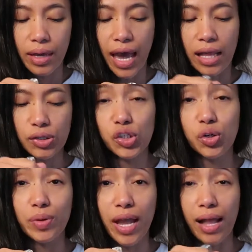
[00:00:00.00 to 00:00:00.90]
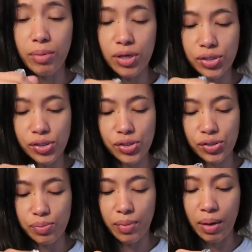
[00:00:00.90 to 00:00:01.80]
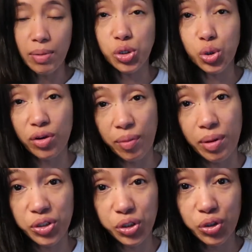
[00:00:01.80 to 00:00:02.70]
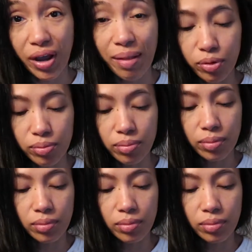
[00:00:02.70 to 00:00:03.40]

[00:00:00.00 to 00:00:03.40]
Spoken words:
allergy with almonds, but I'm not sure if I'm allergic to almond